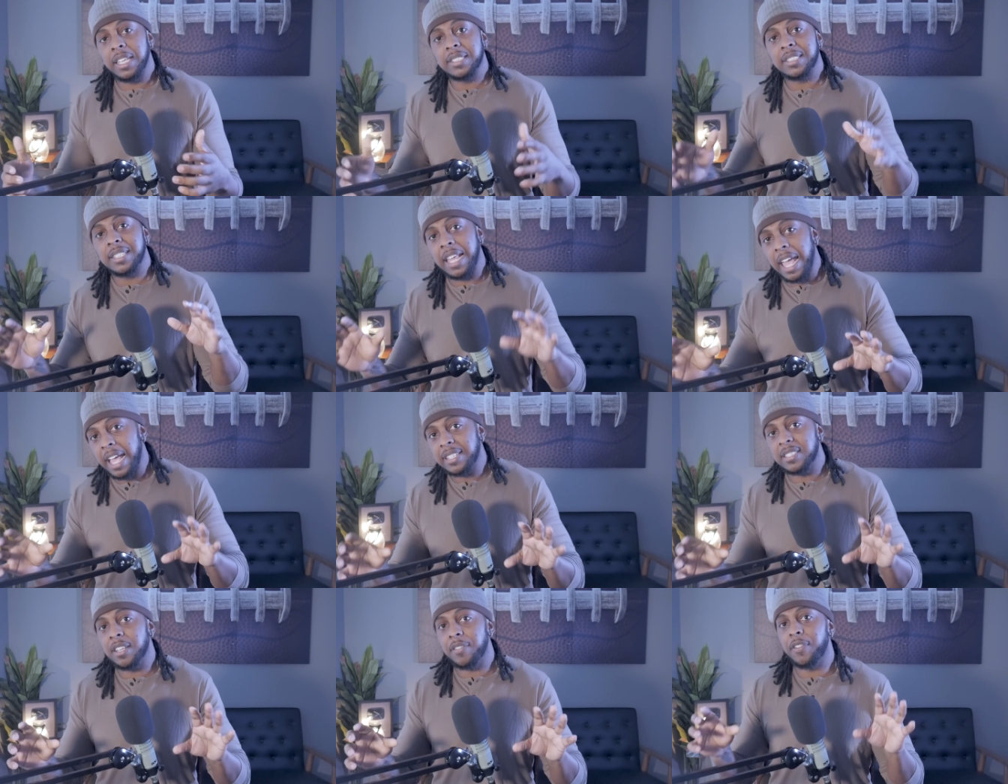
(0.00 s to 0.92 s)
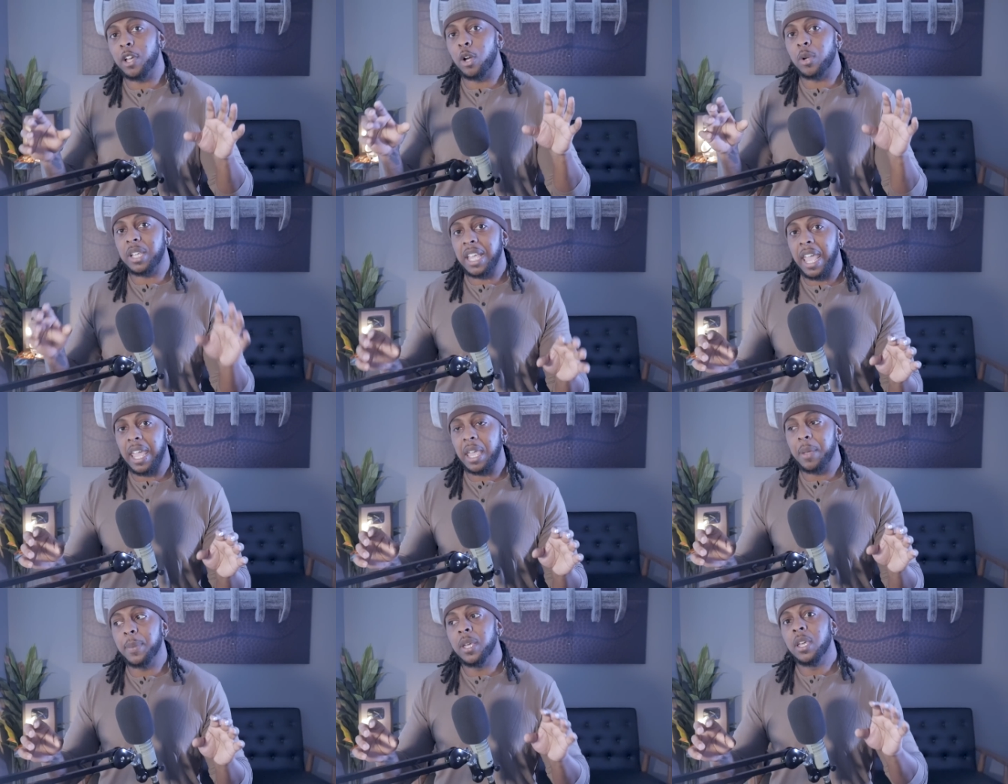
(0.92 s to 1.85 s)
is an XFL
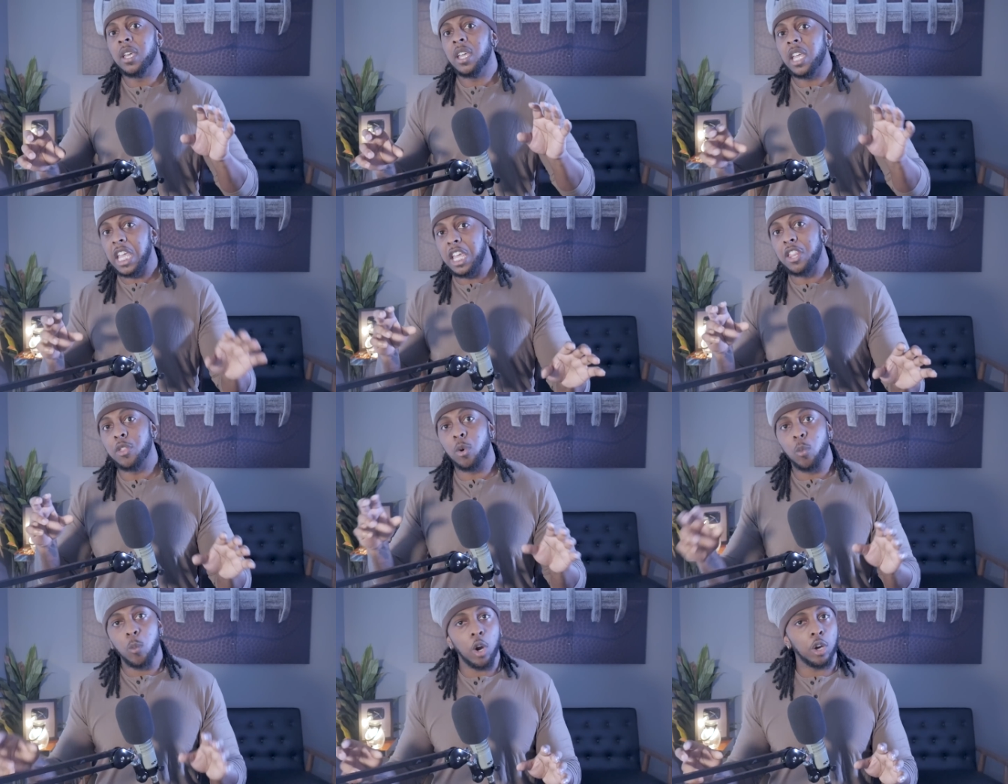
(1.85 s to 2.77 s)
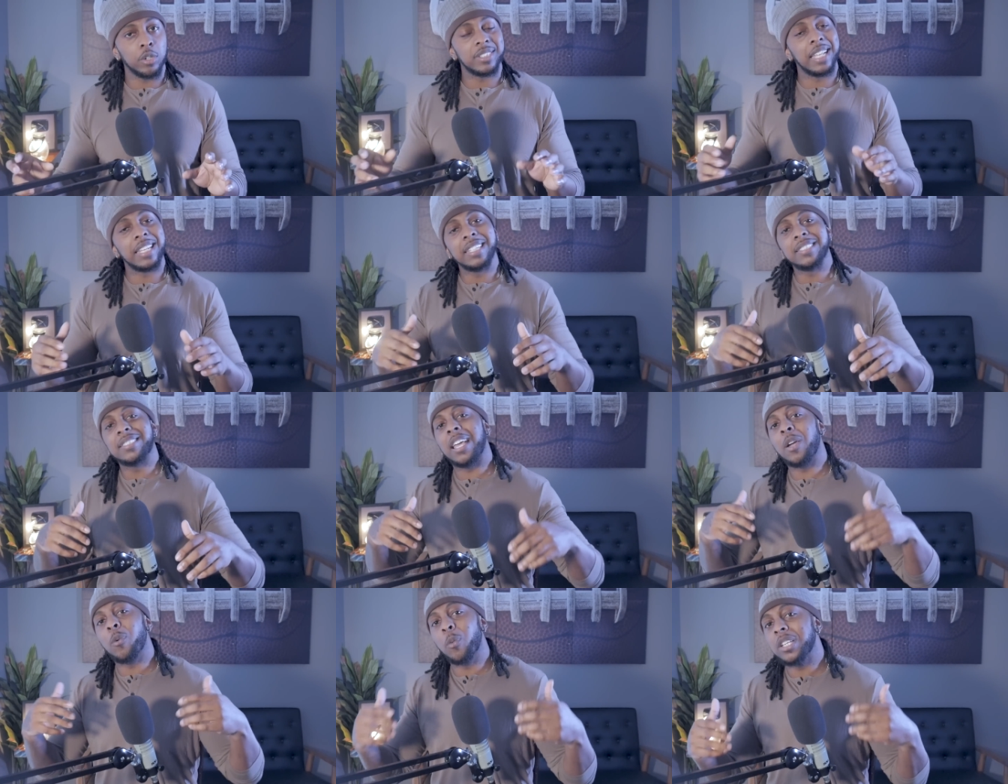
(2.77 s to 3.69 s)
game in the works. They didn't
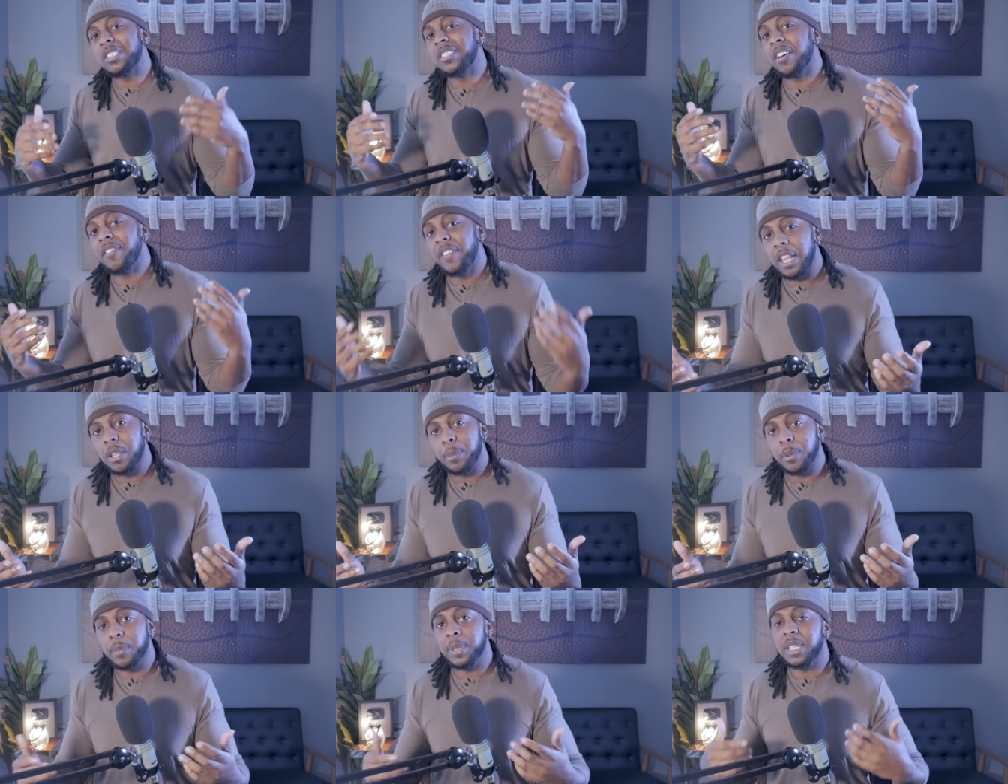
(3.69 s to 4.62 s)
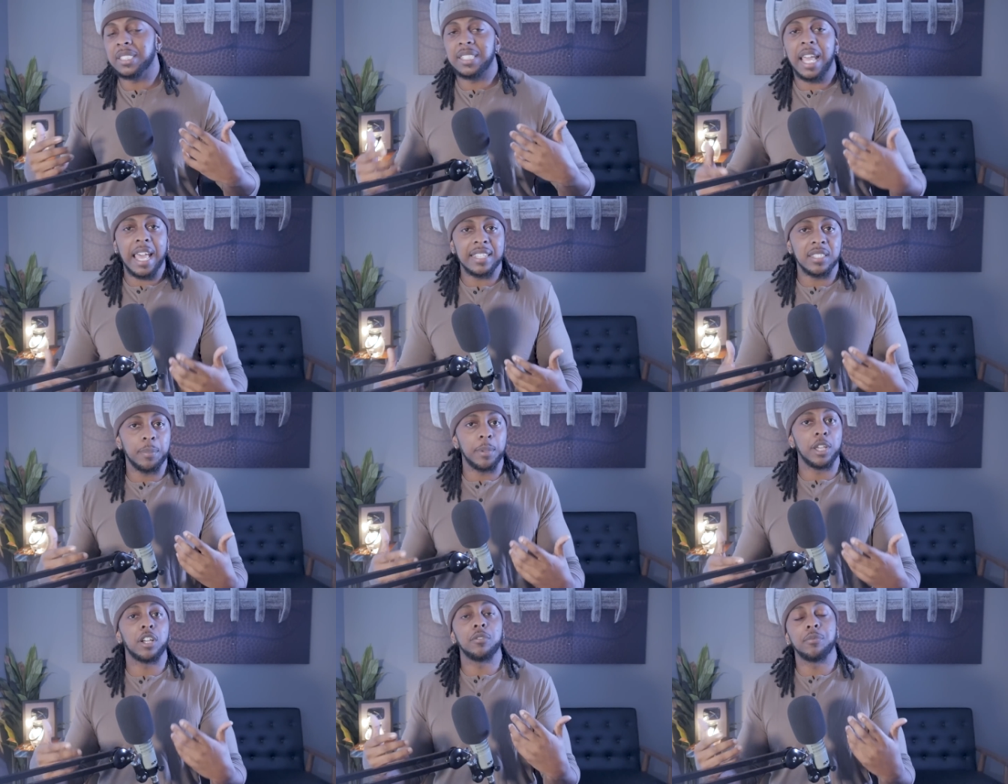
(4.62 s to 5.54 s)
say which developer because that
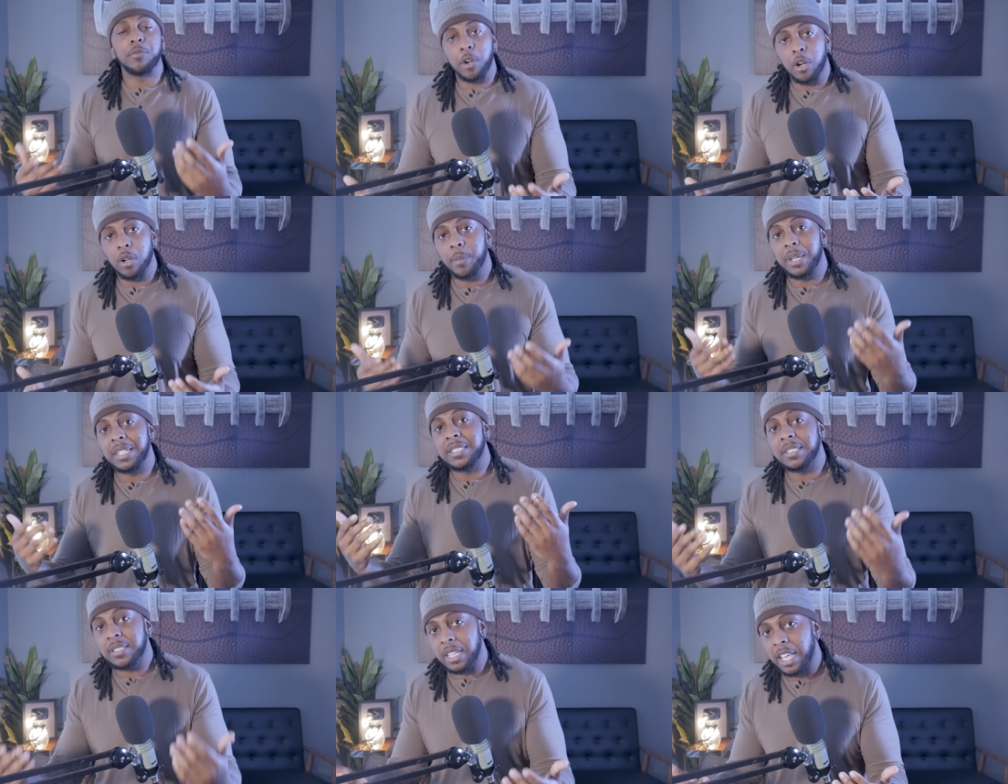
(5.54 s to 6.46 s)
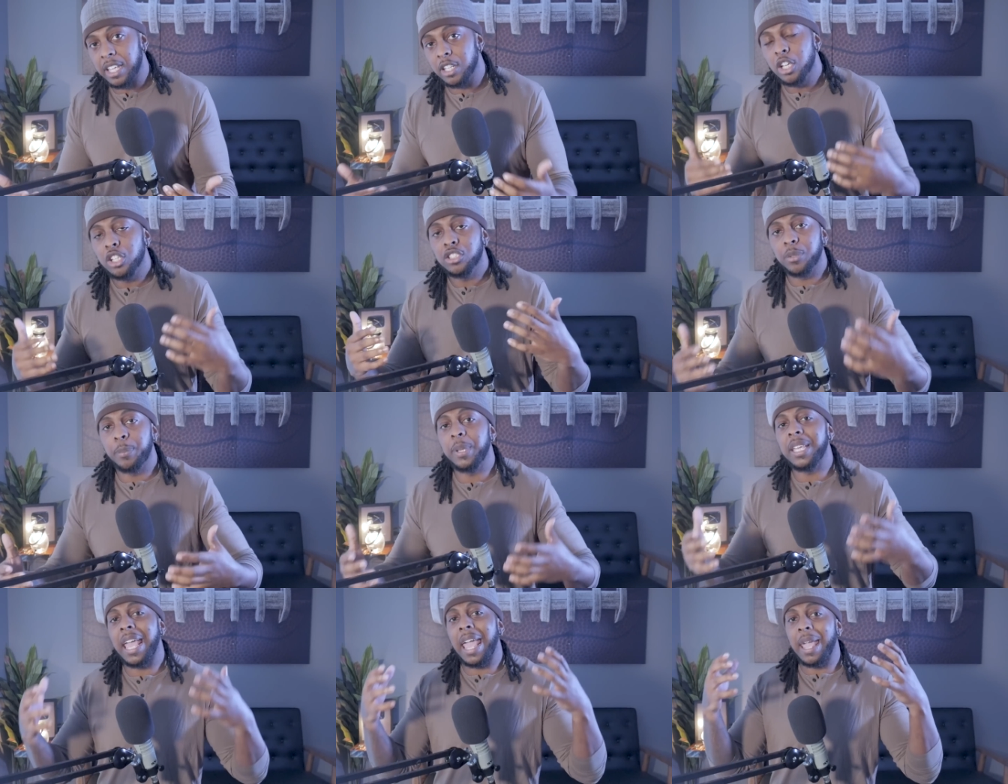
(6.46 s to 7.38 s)
hasn't been confirmed, but it's said to
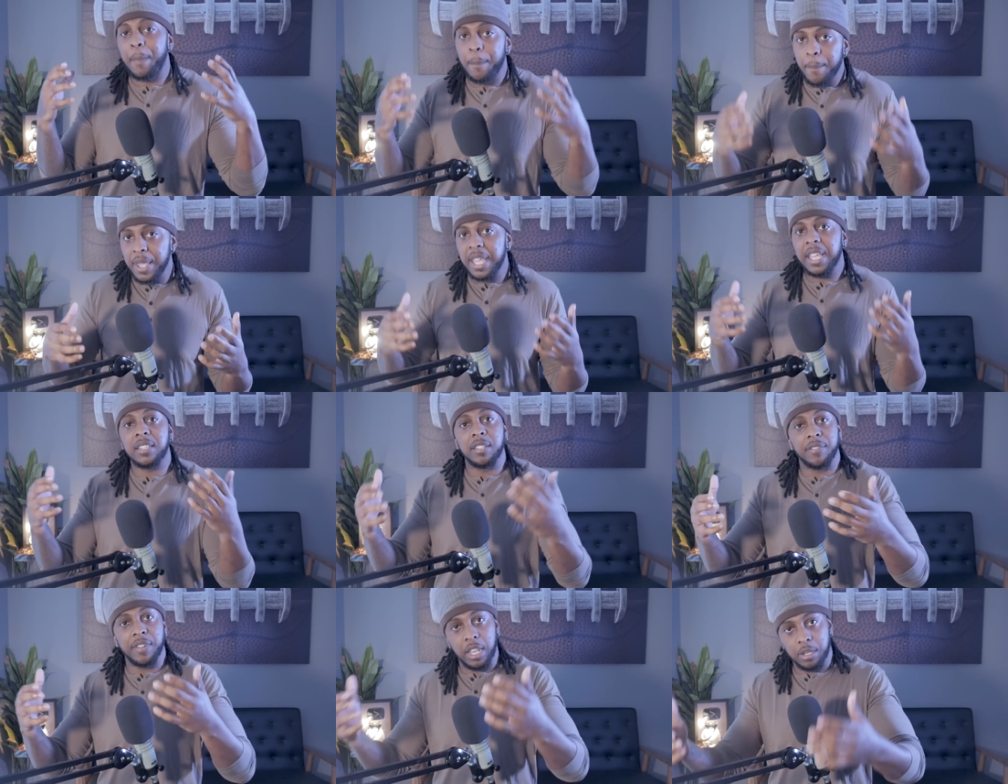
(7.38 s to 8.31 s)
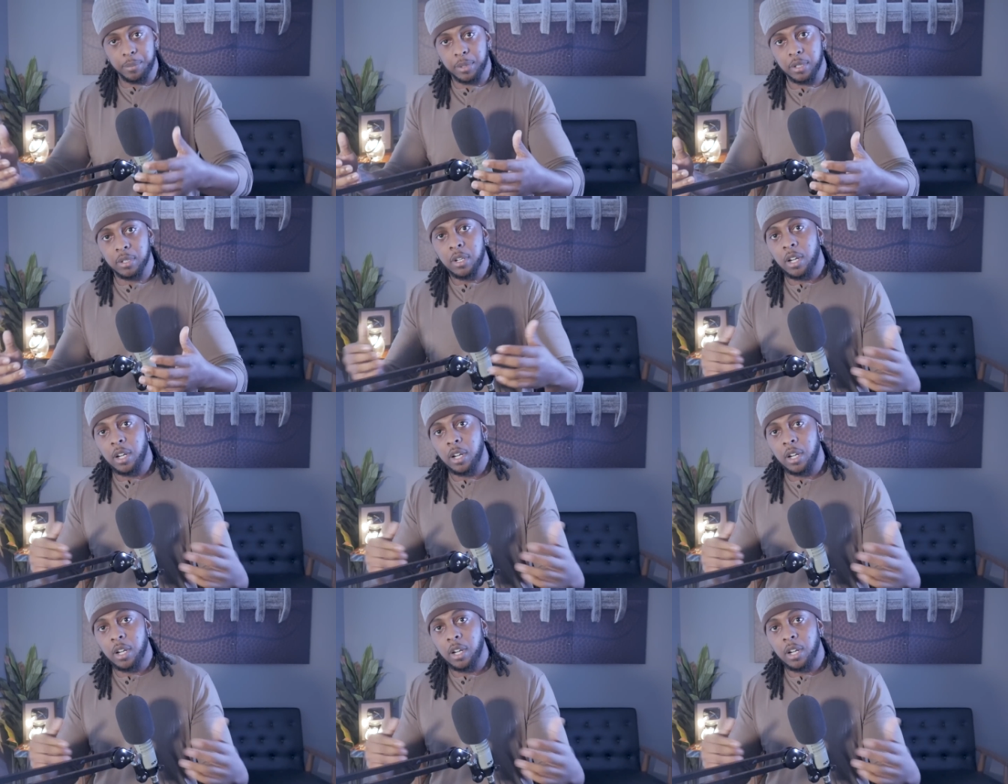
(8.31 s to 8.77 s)
be a big developer